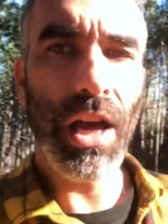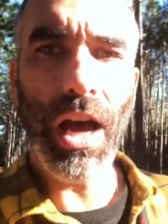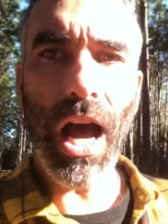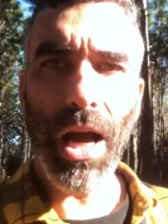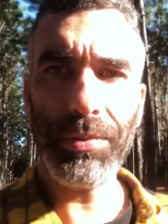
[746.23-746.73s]

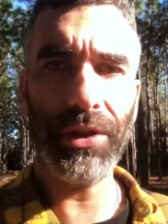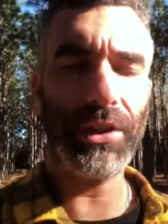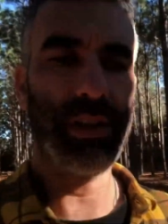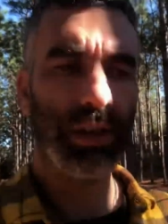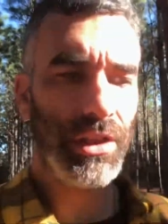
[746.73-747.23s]

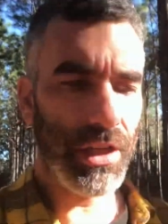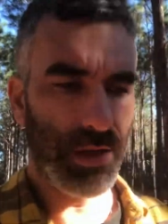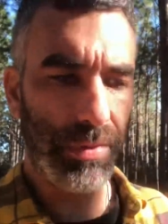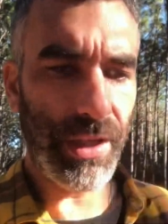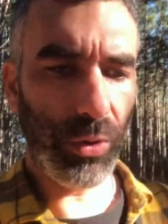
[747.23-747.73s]
option,
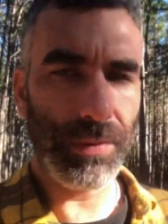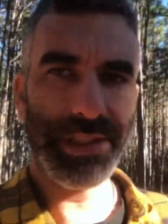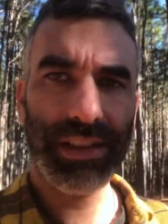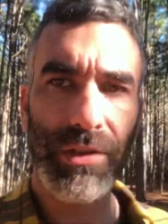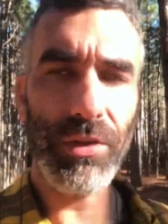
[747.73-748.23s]
but there would be
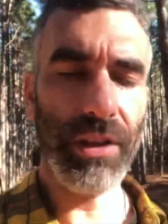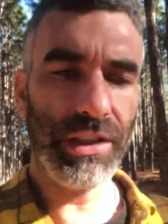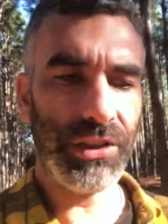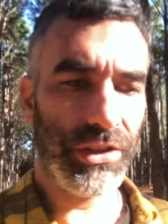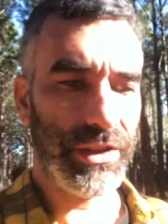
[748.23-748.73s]
several
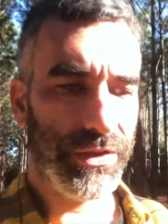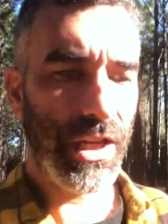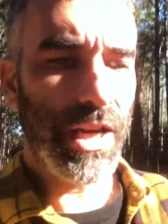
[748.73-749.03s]
initiatives.